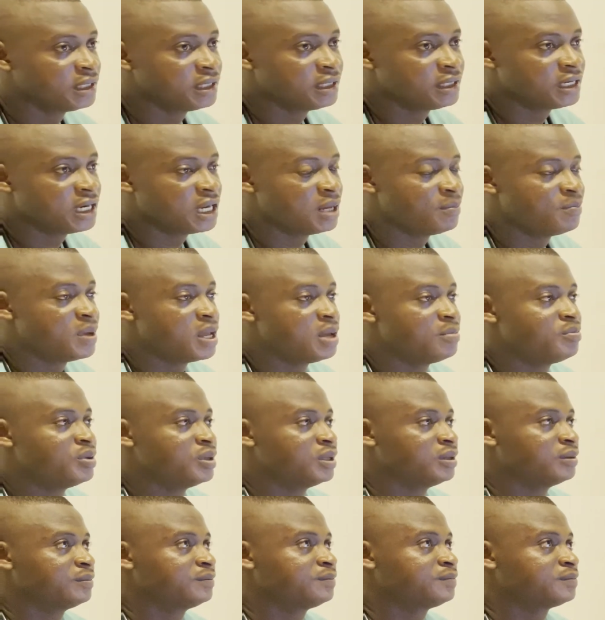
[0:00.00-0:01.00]
the
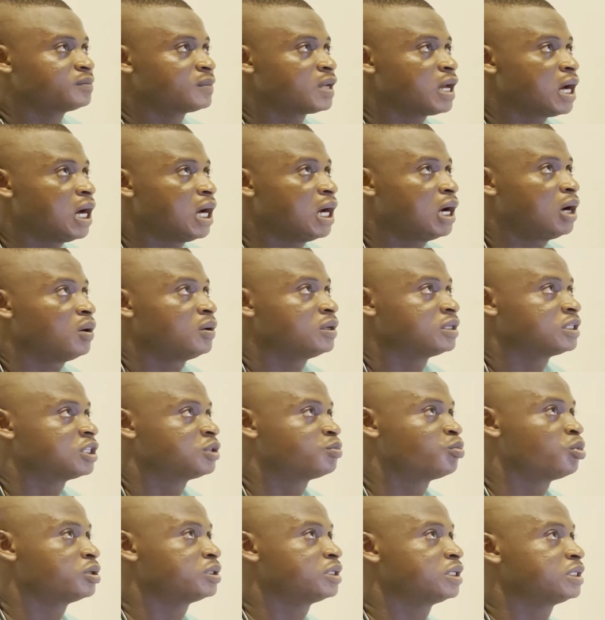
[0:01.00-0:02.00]
baby, how it is
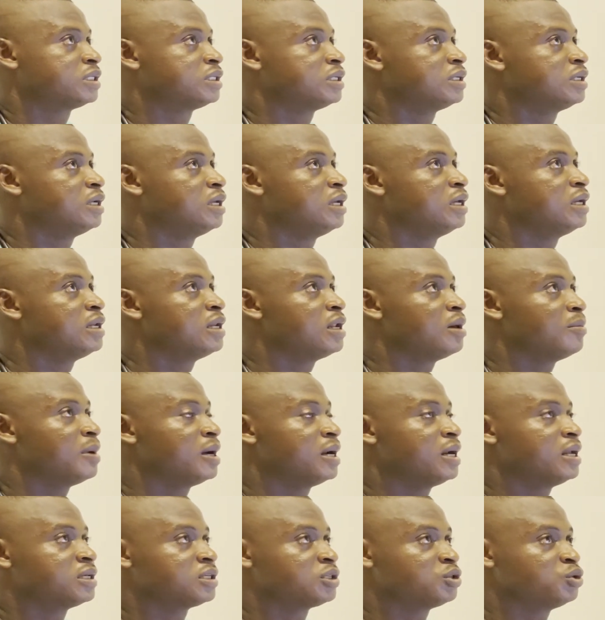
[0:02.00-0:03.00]
positioned in the
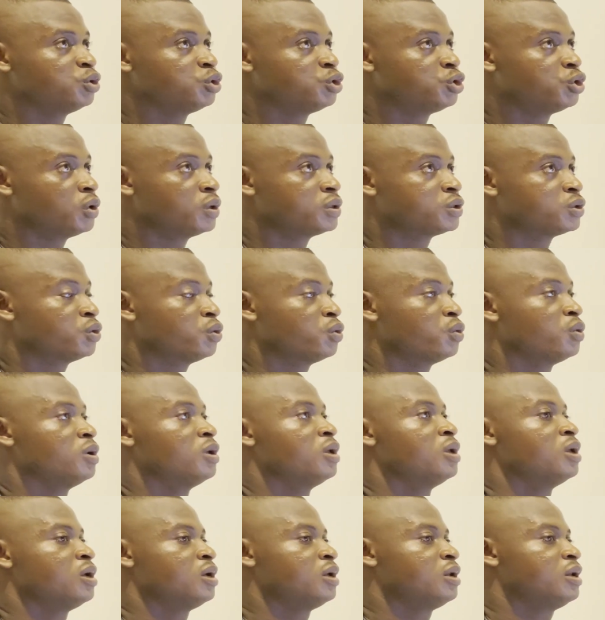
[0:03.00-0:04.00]
mother's uterus. So
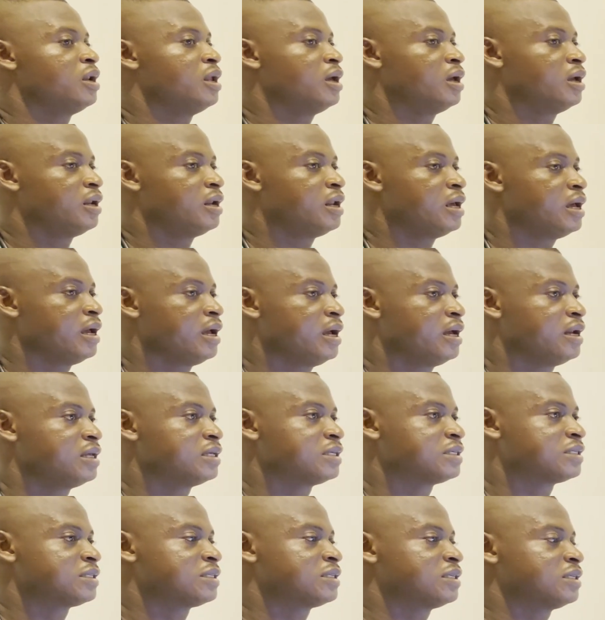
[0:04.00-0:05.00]
the head
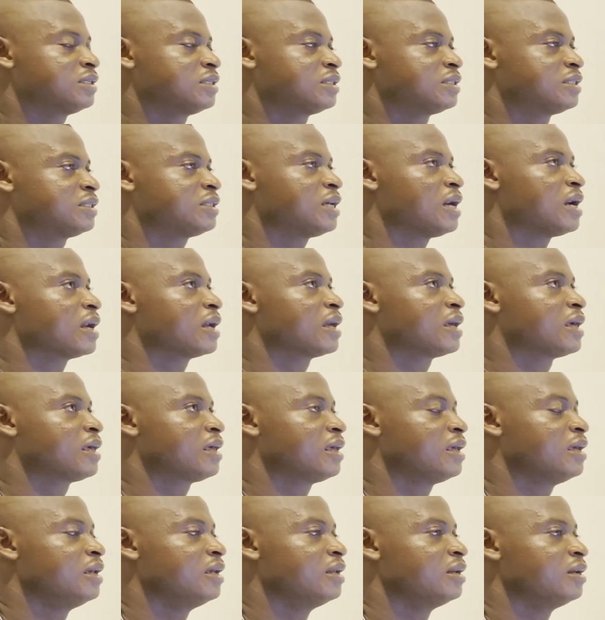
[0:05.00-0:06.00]
is sunk
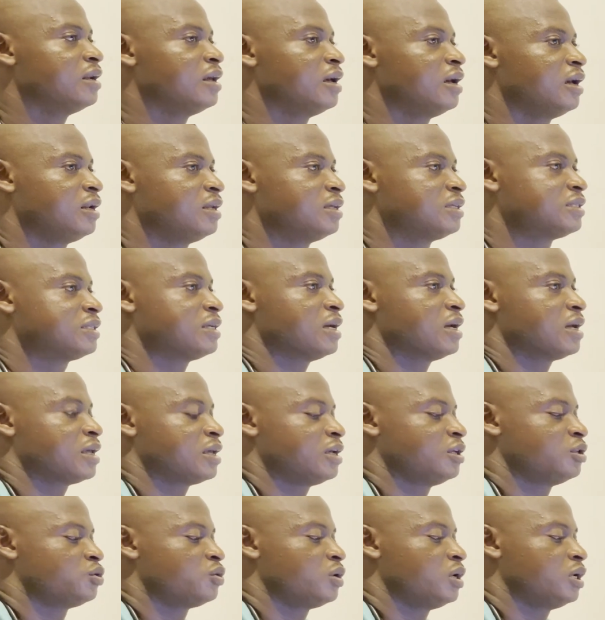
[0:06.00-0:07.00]
in, the head is sunk
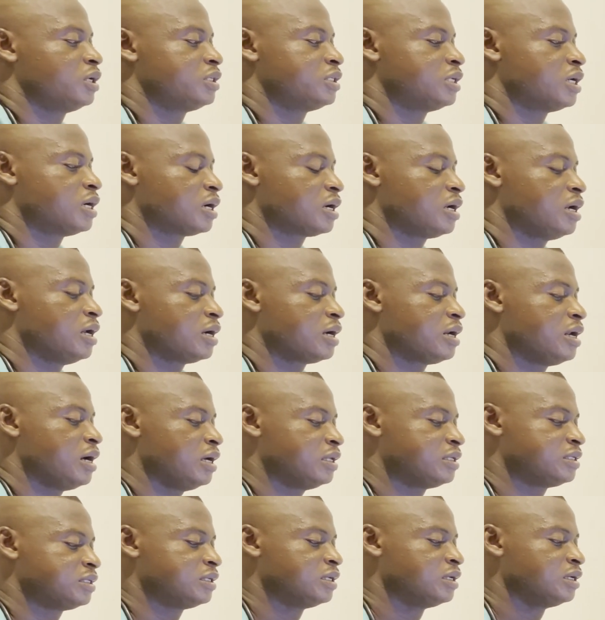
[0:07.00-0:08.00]
into the trunk like
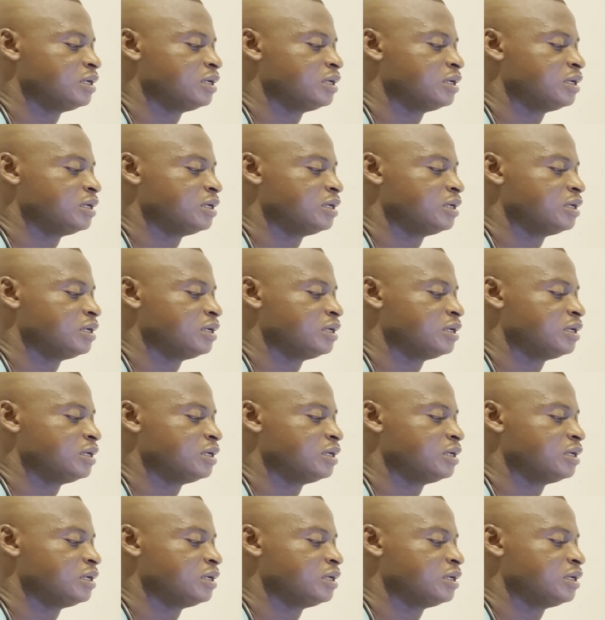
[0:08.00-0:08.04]
that.